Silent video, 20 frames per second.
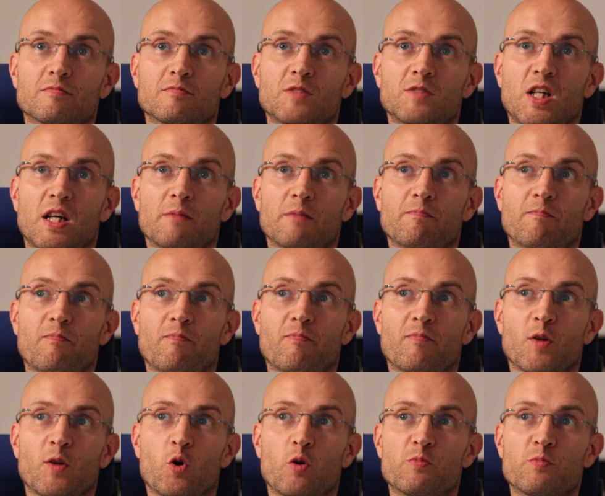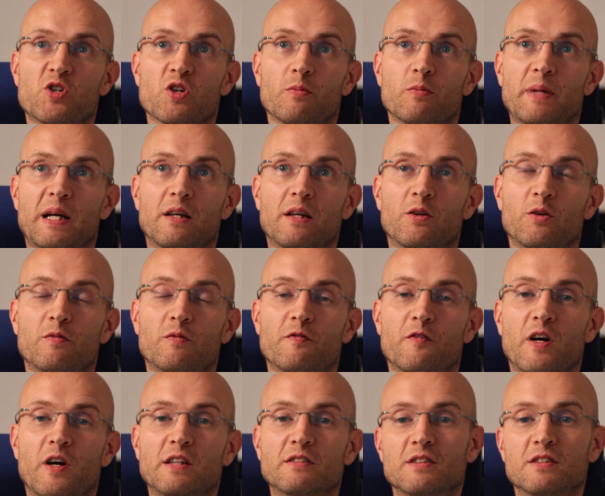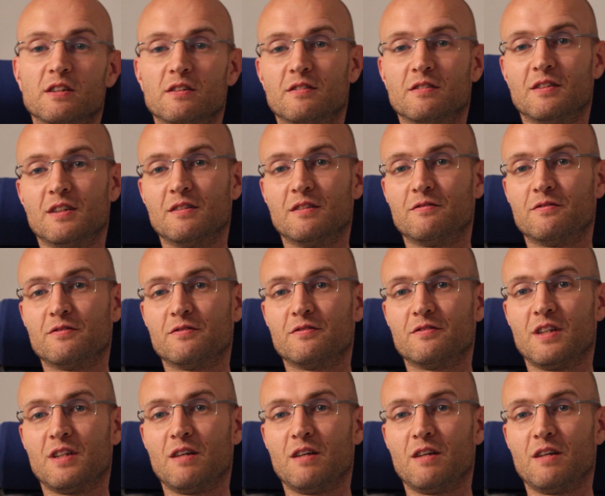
yeah, hope you make good friends.